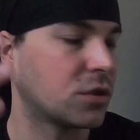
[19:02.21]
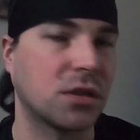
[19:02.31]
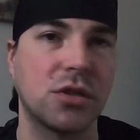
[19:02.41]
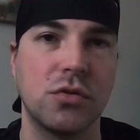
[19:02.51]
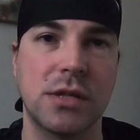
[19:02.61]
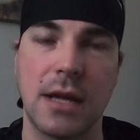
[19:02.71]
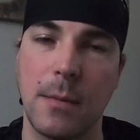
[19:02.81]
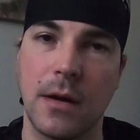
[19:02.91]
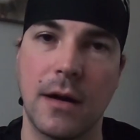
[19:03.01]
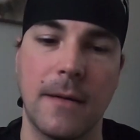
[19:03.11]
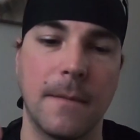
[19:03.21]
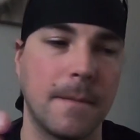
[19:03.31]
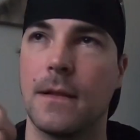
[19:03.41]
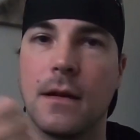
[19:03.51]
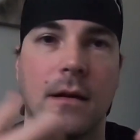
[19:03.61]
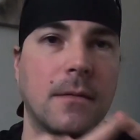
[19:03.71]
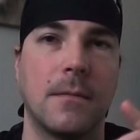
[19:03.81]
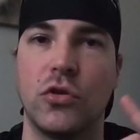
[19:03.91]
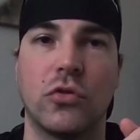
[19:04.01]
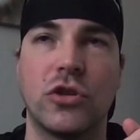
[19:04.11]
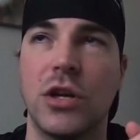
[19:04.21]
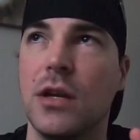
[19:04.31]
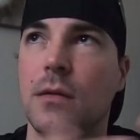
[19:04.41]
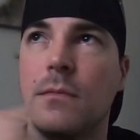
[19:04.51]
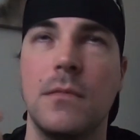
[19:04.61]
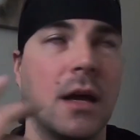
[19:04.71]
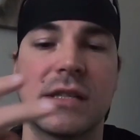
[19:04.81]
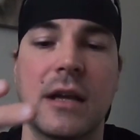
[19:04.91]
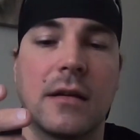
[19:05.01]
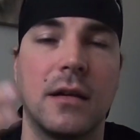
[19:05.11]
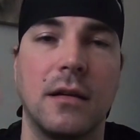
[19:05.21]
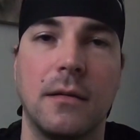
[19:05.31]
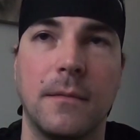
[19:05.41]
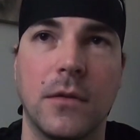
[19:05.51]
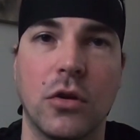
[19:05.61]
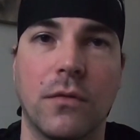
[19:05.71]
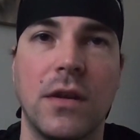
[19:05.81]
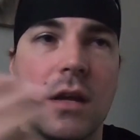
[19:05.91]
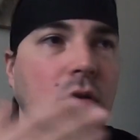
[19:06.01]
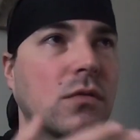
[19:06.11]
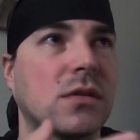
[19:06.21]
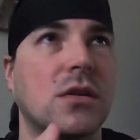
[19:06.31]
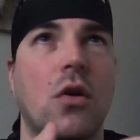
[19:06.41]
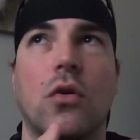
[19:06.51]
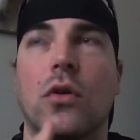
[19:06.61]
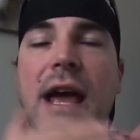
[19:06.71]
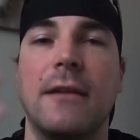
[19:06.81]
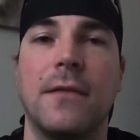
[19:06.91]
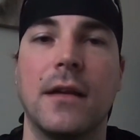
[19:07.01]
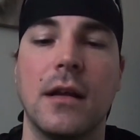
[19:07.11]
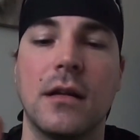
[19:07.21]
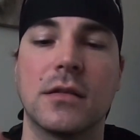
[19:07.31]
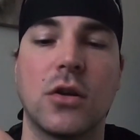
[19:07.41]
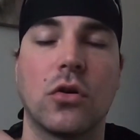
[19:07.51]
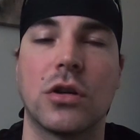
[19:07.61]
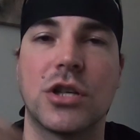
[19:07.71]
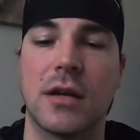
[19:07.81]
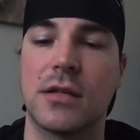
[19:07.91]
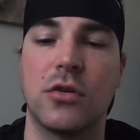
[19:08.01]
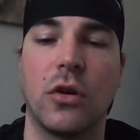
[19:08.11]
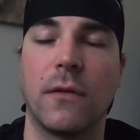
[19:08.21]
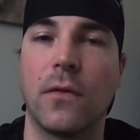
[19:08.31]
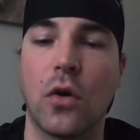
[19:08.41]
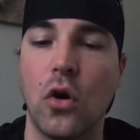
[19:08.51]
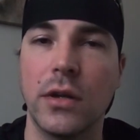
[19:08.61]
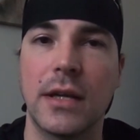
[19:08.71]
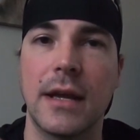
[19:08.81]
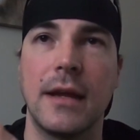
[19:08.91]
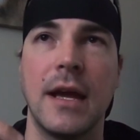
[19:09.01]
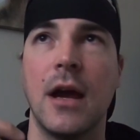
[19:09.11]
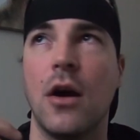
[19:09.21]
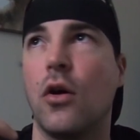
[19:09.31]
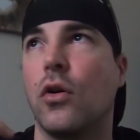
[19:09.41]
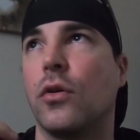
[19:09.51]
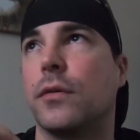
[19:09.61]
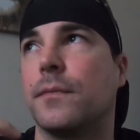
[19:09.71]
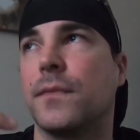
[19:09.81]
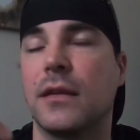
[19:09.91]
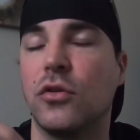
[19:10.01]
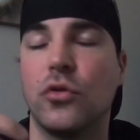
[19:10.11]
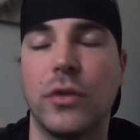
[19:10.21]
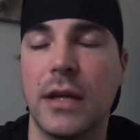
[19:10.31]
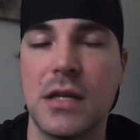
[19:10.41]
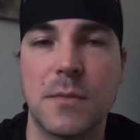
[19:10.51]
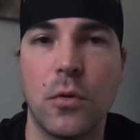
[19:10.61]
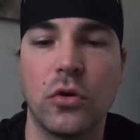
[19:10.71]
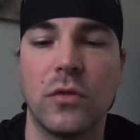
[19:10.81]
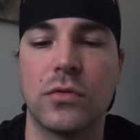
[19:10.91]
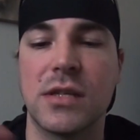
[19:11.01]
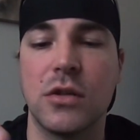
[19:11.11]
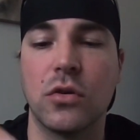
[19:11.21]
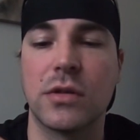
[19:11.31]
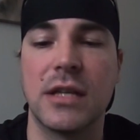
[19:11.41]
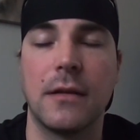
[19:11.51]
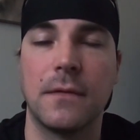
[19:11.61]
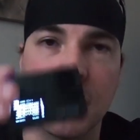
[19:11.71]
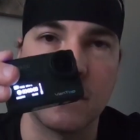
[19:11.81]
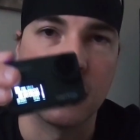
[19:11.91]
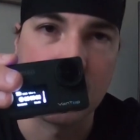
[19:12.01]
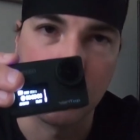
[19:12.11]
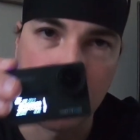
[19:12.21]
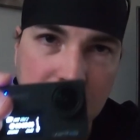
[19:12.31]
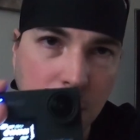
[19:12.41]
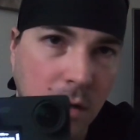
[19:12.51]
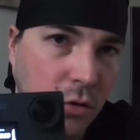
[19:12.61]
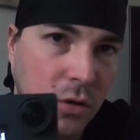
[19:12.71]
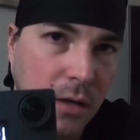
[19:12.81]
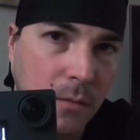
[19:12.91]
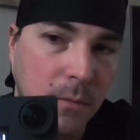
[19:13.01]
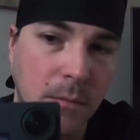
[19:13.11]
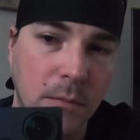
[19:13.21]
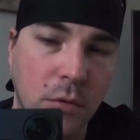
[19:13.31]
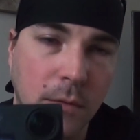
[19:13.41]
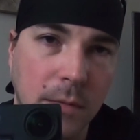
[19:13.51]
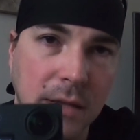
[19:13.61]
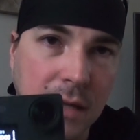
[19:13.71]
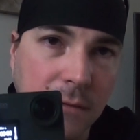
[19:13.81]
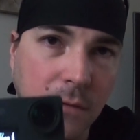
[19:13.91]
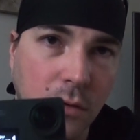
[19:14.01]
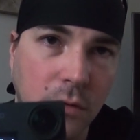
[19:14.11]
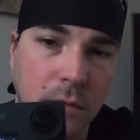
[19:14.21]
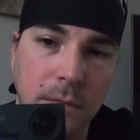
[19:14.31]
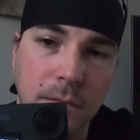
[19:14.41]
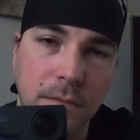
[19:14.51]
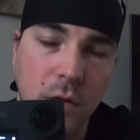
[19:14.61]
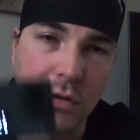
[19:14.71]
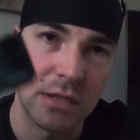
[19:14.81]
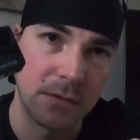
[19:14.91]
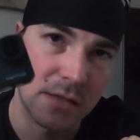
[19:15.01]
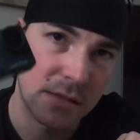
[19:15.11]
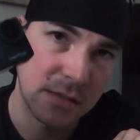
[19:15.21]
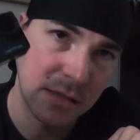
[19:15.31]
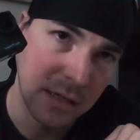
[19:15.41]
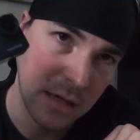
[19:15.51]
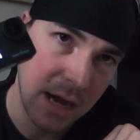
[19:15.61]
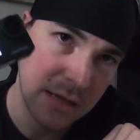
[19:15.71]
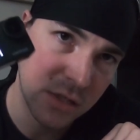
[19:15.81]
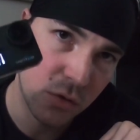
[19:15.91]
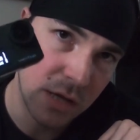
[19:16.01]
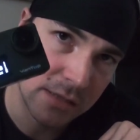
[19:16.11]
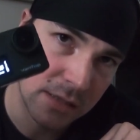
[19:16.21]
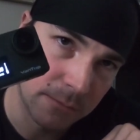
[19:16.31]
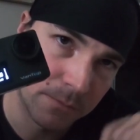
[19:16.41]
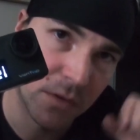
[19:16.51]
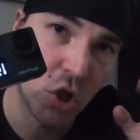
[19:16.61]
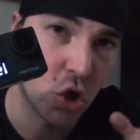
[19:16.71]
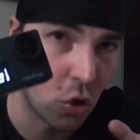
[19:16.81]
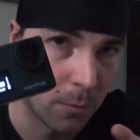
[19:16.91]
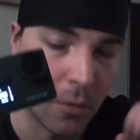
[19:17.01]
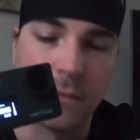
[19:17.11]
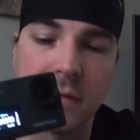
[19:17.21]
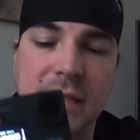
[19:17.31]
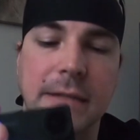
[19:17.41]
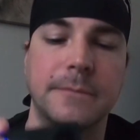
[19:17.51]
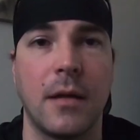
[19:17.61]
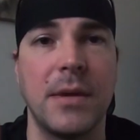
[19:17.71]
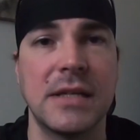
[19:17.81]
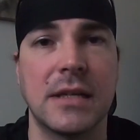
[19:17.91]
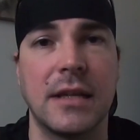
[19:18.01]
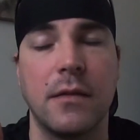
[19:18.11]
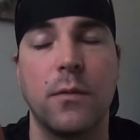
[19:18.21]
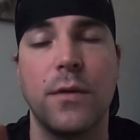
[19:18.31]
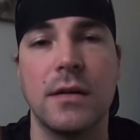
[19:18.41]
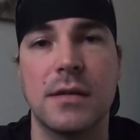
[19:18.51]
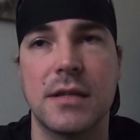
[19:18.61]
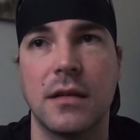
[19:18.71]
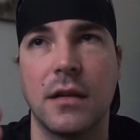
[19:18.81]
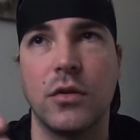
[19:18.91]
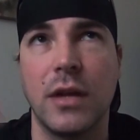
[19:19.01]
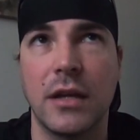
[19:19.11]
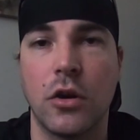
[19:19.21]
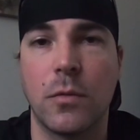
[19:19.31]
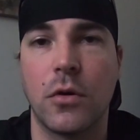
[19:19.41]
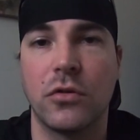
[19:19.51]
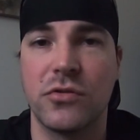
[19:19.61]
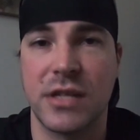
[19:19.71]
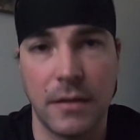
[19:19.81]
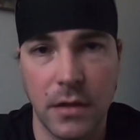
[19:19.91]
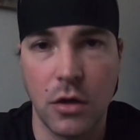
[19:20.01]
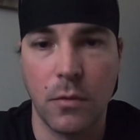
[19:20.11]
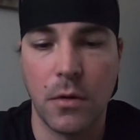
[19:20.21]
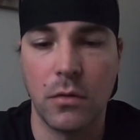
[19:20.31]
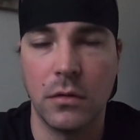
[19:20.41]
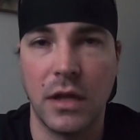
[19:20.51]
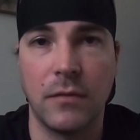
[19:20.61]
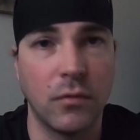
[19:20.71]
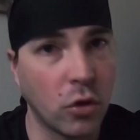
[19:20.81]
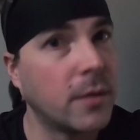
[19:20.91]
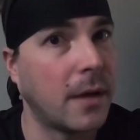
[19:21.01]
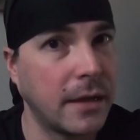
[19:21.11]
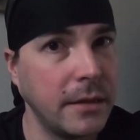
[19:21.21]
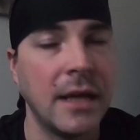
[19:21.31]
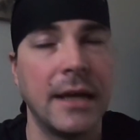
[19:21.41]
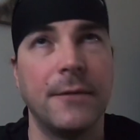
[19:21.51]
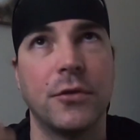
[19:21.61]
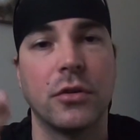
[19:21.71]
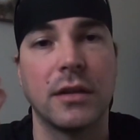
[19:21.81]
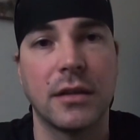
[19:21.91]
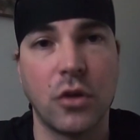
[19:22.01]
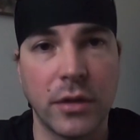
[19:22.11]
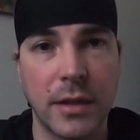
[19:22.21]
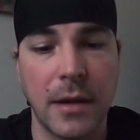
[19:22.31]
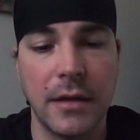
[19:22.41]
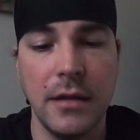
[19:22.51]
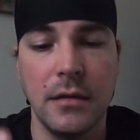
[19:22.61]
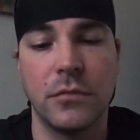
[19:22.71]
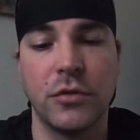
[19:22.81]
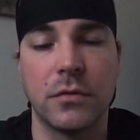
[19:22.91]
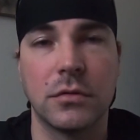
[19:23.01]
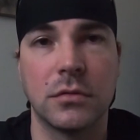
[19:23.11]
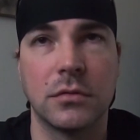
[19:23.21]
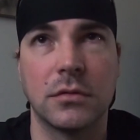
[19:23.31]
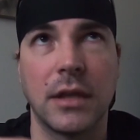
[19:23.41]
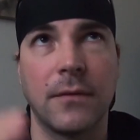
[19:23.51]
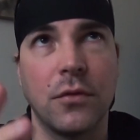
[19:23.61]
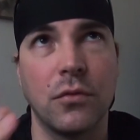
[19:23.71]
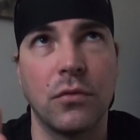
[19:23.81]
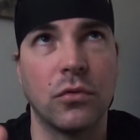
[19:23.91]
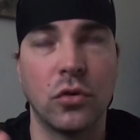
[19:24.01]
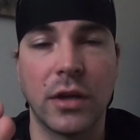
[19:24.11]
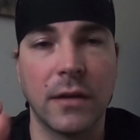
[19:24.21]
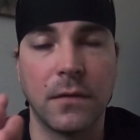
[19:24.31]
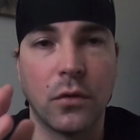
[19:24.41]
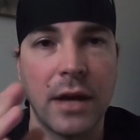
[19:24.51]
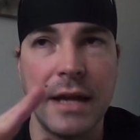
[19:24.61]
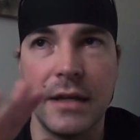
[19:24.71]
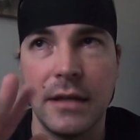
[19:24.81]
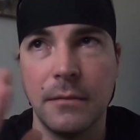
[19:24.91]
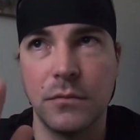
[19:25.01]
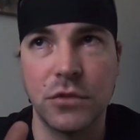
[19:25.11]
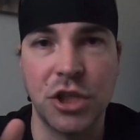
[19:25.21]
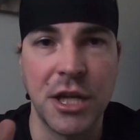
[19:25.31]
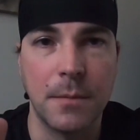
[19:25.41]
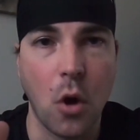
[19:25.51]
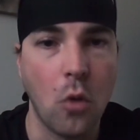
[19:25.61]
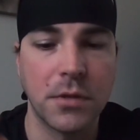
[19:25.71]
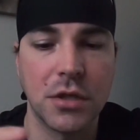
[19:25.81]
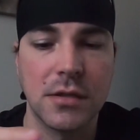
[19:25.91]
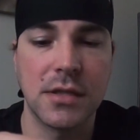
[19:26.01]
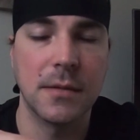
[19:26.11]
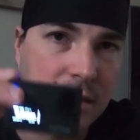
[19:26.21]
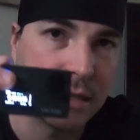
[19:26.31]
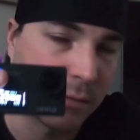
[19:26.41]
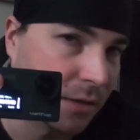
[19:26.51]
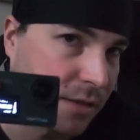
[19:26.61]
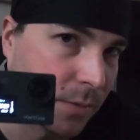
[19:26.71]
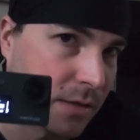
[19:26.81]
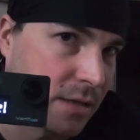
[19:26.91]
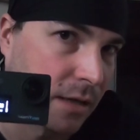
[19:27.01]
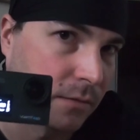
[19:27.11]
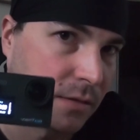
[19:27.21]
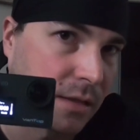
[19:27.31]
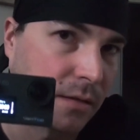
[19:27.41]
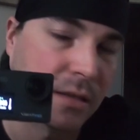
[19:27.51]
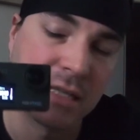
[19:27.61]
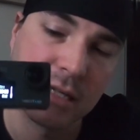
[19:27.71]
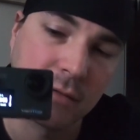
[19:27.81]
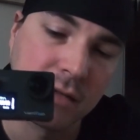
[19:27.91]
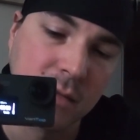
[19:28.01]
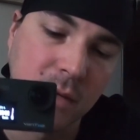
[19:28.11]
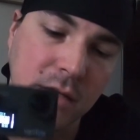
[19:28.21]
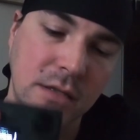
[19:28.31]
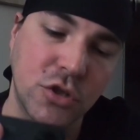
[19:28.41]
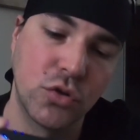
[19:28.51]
just use the camera, do your dream, starting your videos or anything else, or just you're going for a holiday, or you're doing any sport, you want to see yourself, this one is the best camera you can probably take for yourself. It's as good as a GoPro, I will say. And basically, once you like GoPro, you stay with GoPro. If you've got the money, if you don't got the money, if you're looking for any cheap options, this one is the best, I will say. This one is the best